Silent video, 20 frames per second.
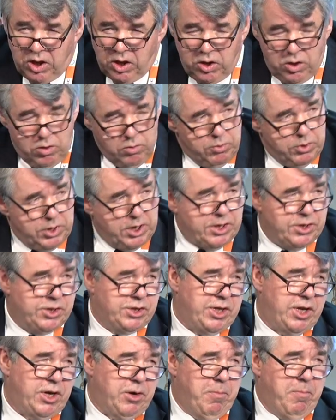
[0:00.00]
you would
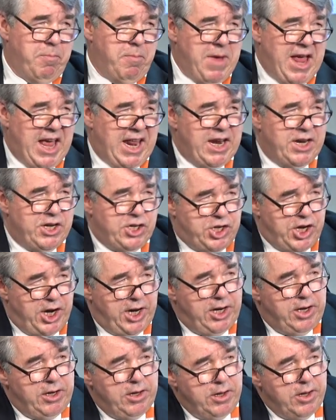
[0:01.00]
consider managing
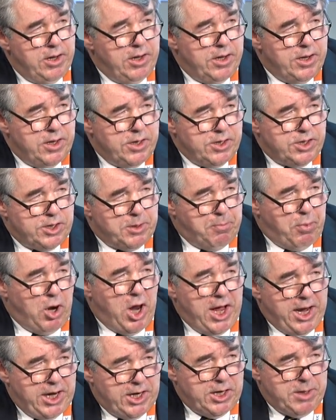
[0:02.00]

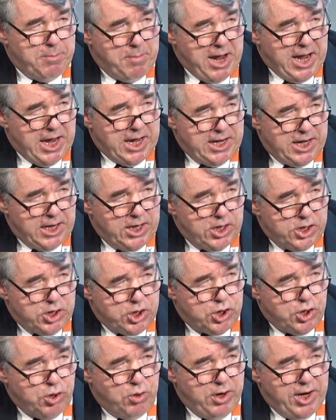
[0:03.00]
supply and demand and
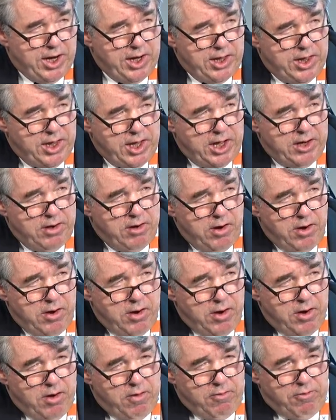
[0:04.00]
ensuring that
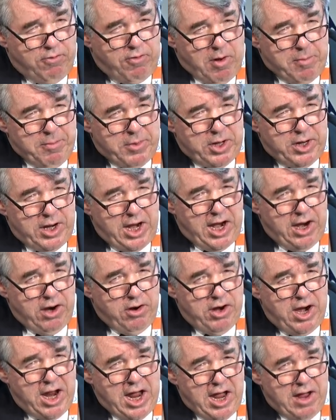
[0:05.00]
from an air
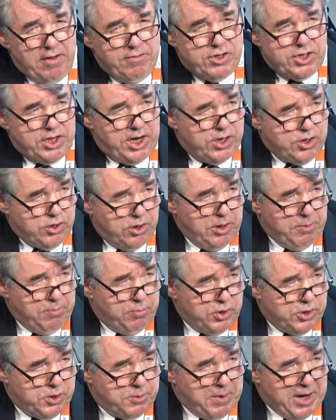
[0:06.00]
nav scheduling
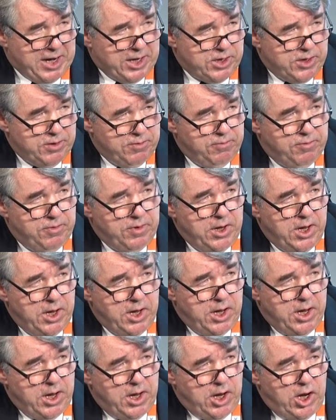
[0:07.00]
perspective,
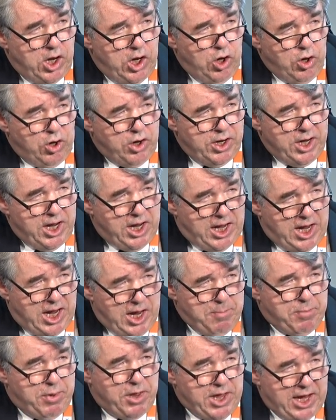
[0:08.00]
you can
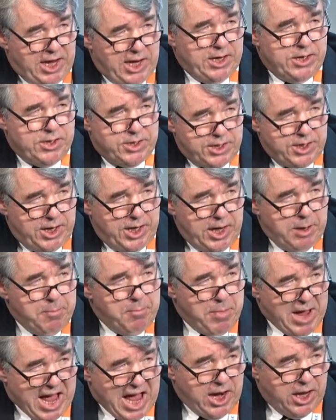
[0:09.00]
keep things in
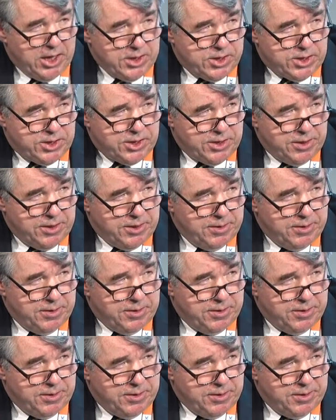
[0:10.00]
balance?